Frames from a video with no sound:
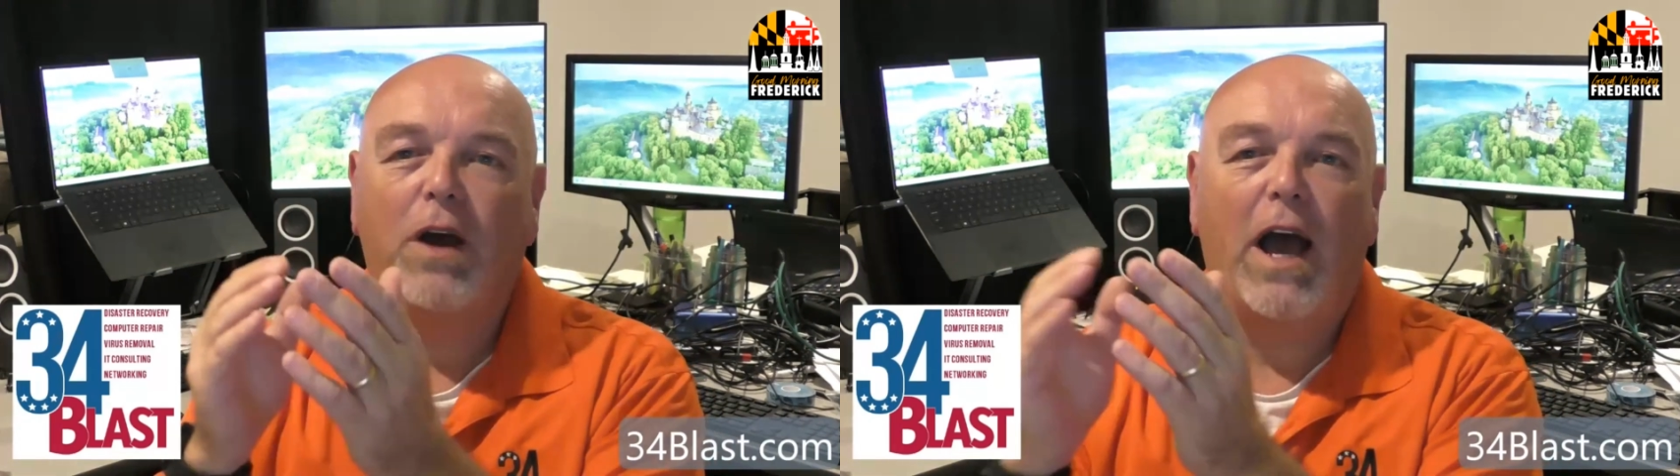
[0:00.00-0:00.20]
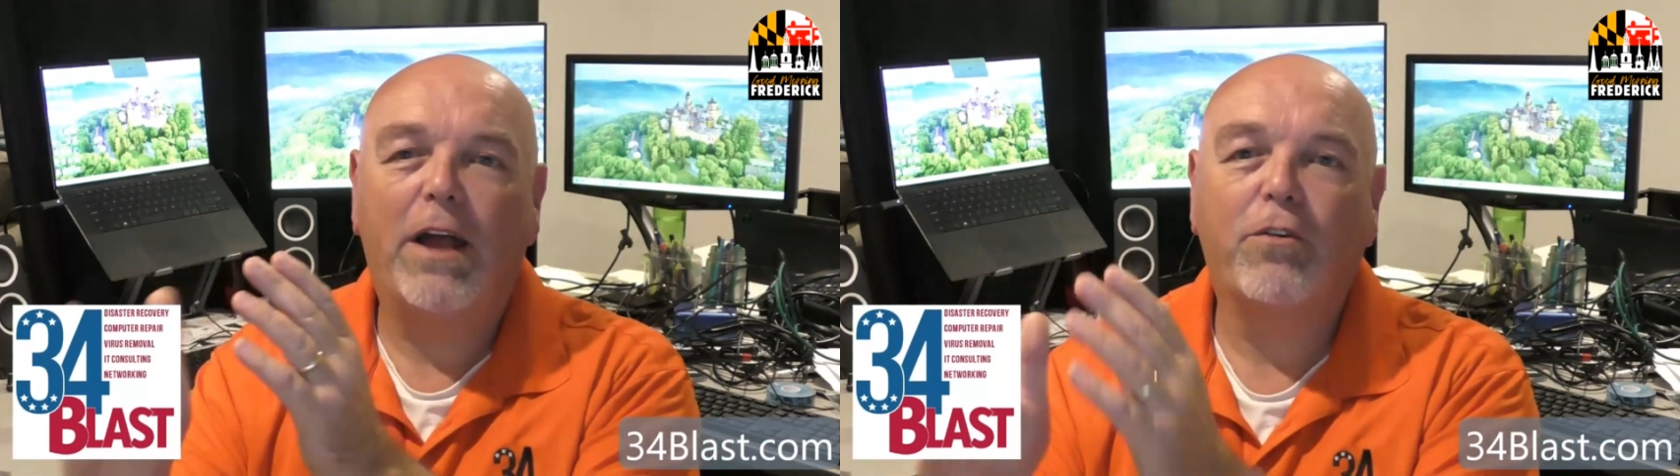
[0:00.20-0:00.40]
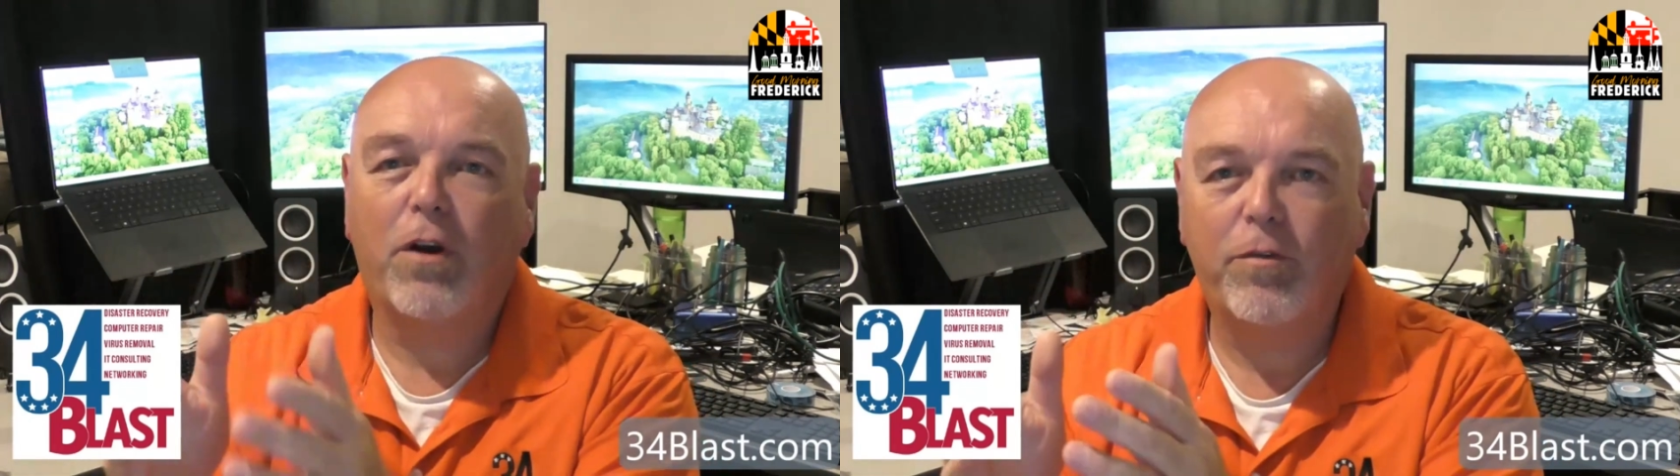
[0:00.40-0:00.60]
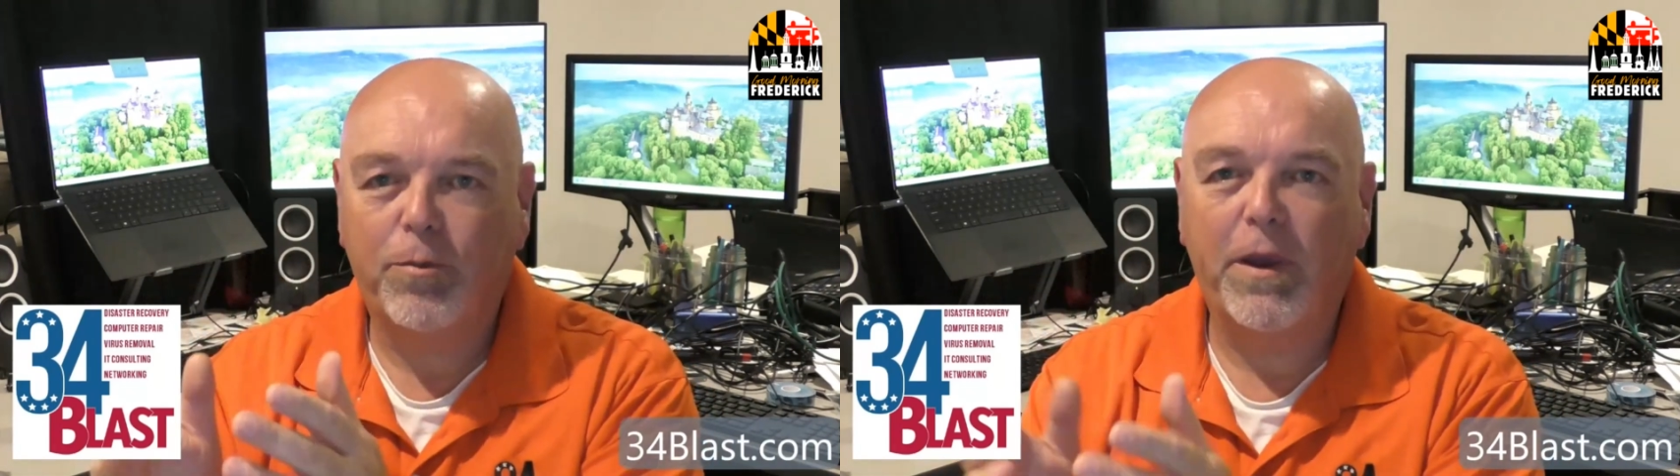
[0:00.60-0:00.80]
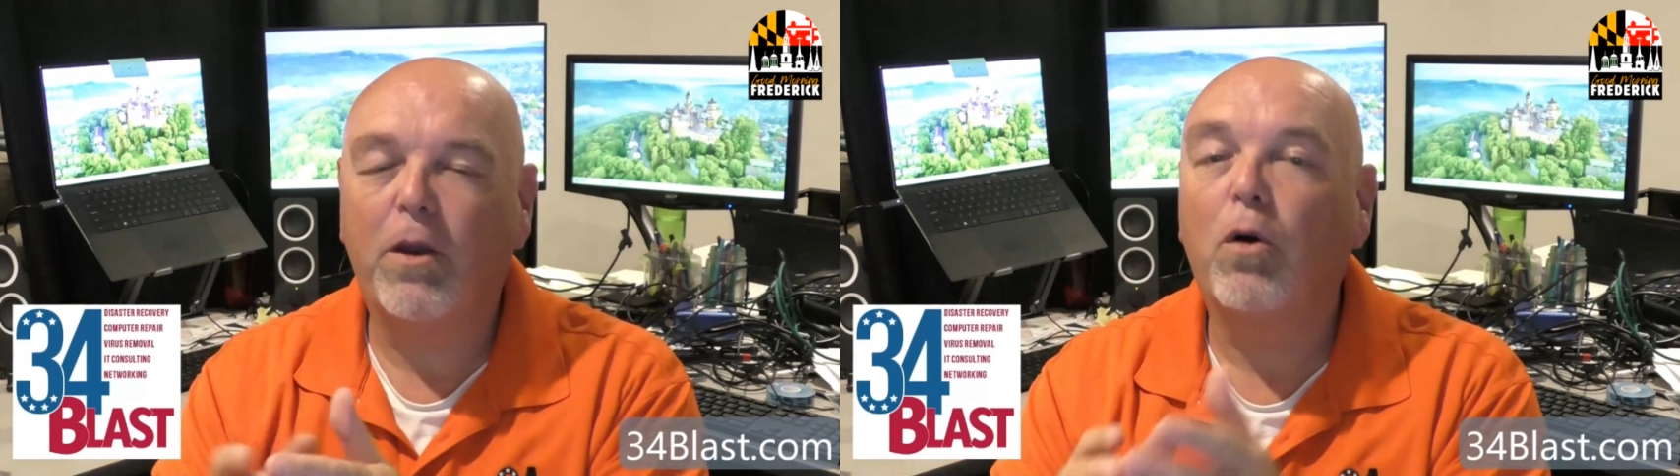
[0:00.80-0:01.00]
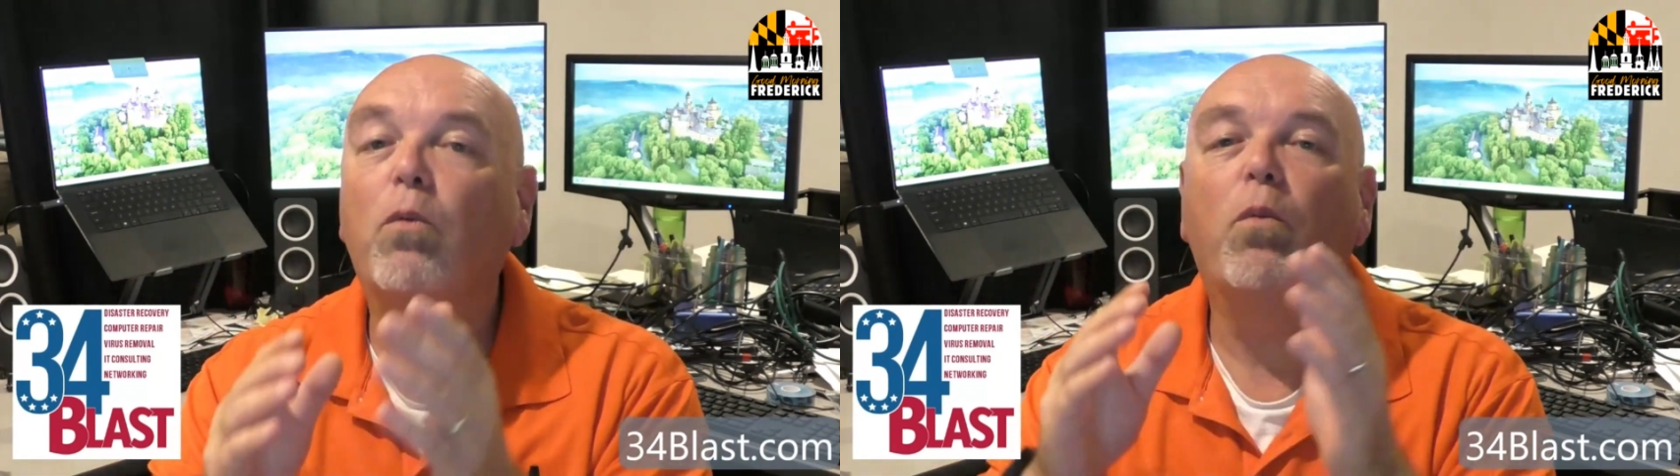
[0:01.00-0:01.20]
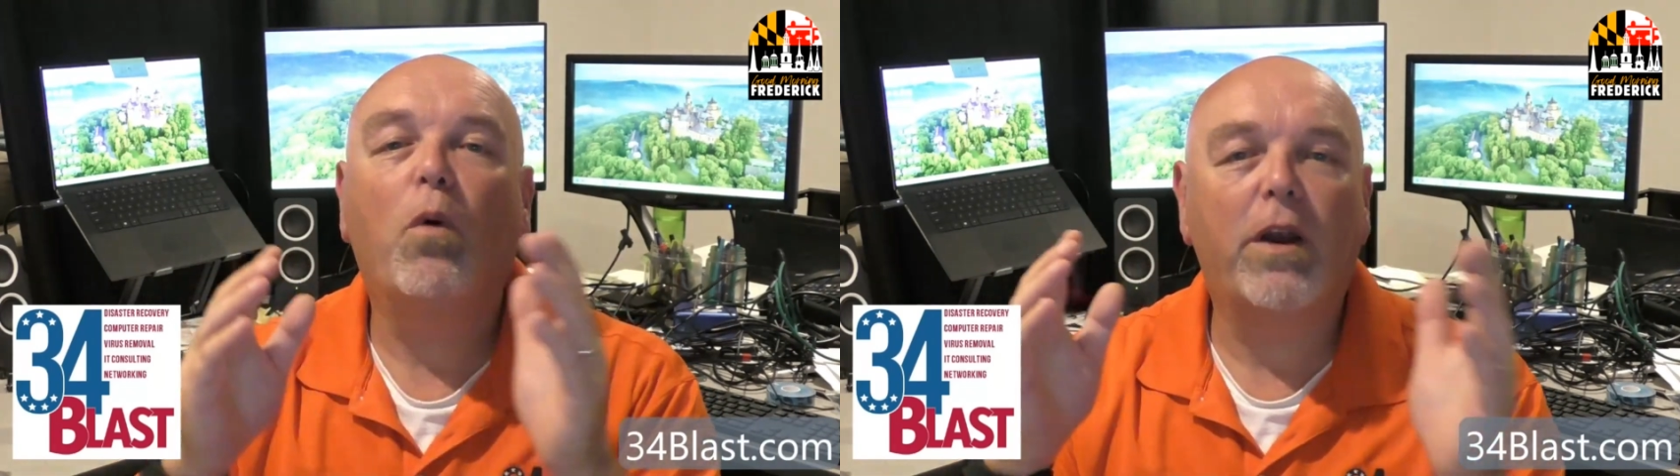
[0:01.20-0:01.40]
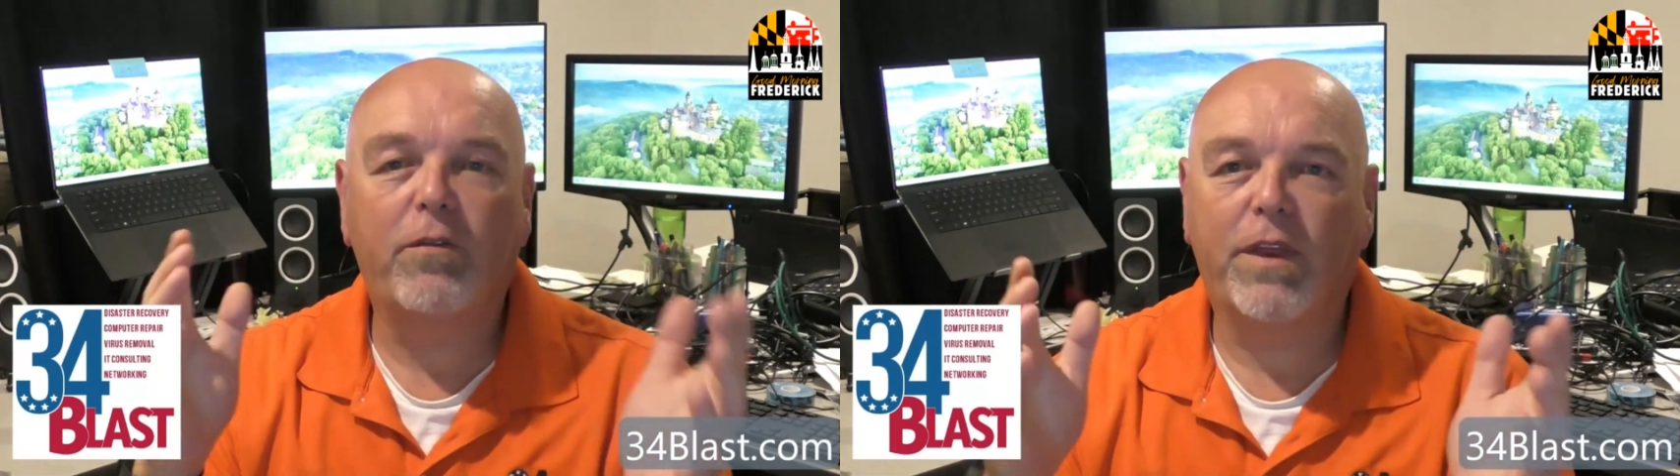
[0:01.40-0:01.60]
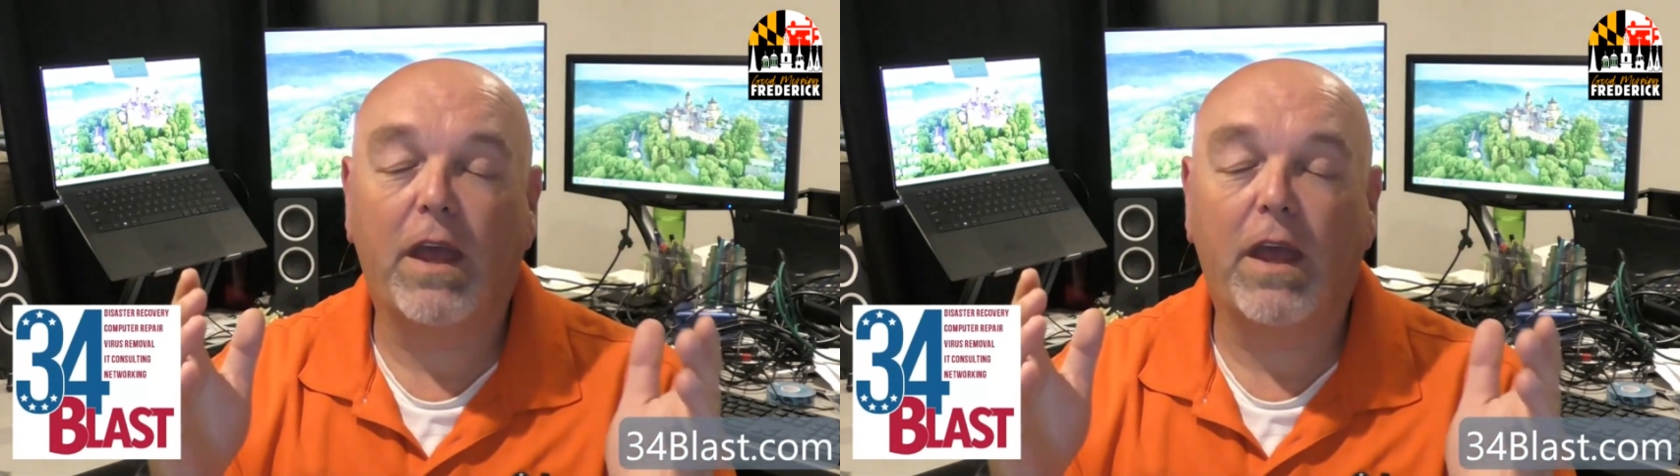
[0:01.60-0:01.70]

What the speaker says: hard drive speed or whatever.